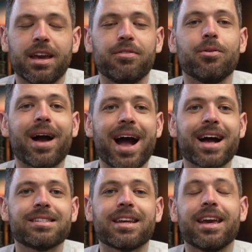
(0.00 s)
If you
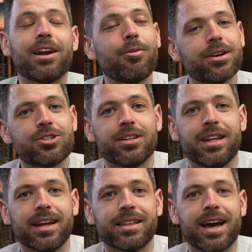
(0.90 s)
ask a question
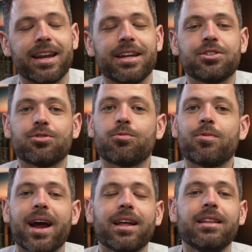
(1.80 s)
like that, it
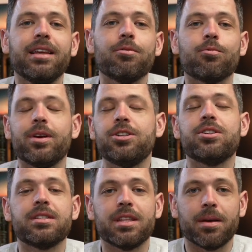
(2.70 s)
directly
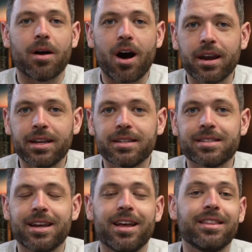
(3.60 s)
reaches the audience
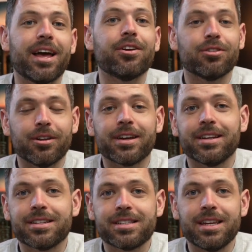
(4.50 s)
that you're looking
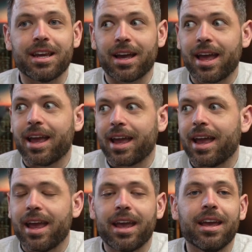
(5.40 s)
to seek,
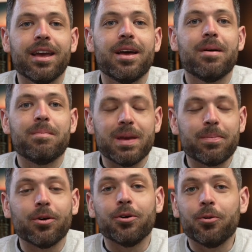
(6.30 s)
aka
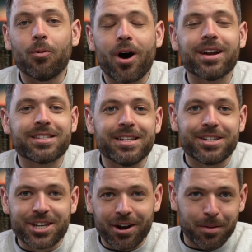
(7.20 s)
people who want to see
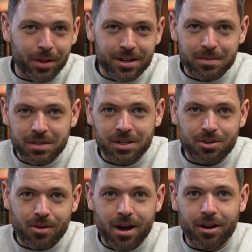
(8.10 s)
cherry blossoms in
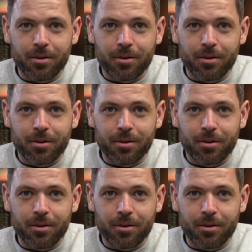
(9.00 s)
Toronto.